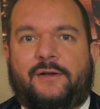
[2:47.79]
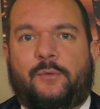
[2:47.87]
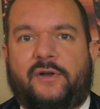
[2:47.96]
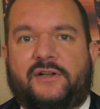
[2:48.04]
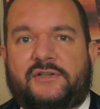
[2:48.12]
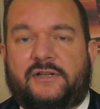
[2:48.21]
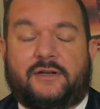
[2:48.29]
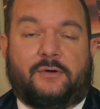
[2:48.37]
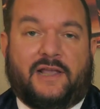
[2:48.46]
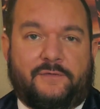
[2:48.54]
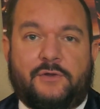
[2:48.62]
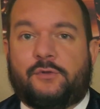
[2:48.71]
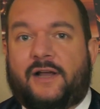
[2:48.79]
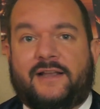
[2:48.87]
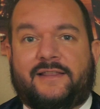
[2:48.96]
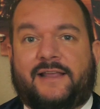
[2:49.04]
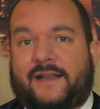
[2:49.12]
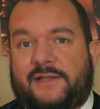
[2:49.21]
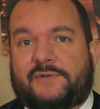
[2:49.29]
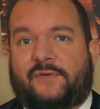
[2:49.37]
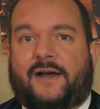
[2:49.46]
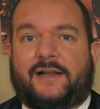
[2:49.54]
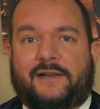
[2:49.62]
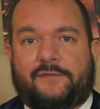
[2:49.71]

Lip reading: which, you know, if you like that, it's fine.